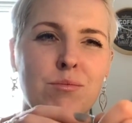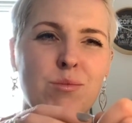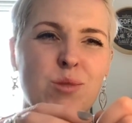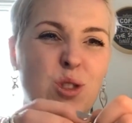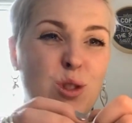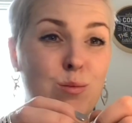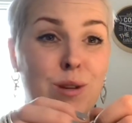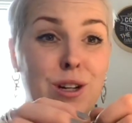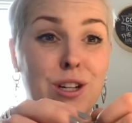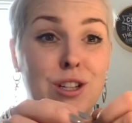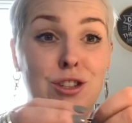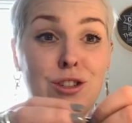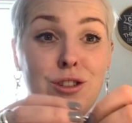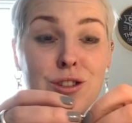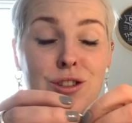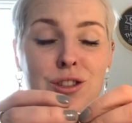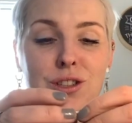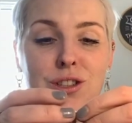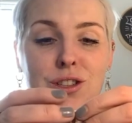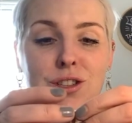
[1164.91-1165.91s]
just my
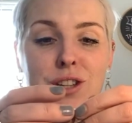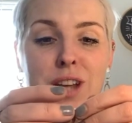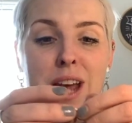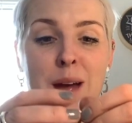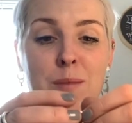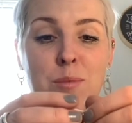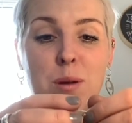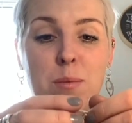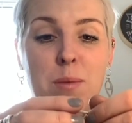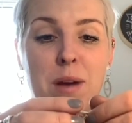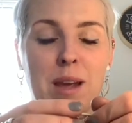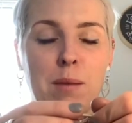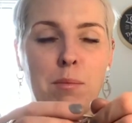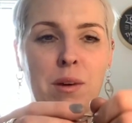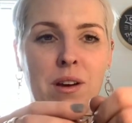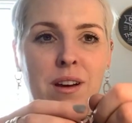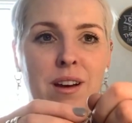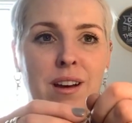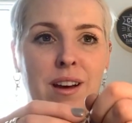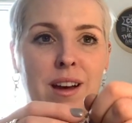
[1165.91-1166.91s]
emery
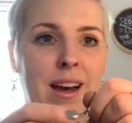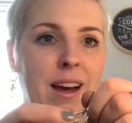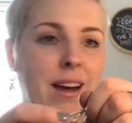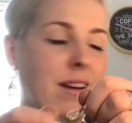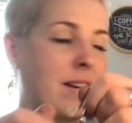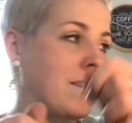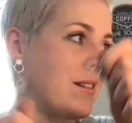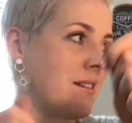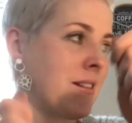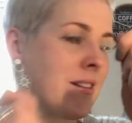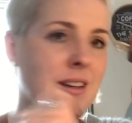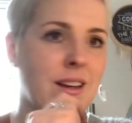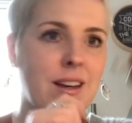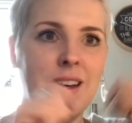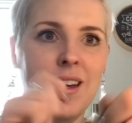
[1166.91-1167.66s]
paper and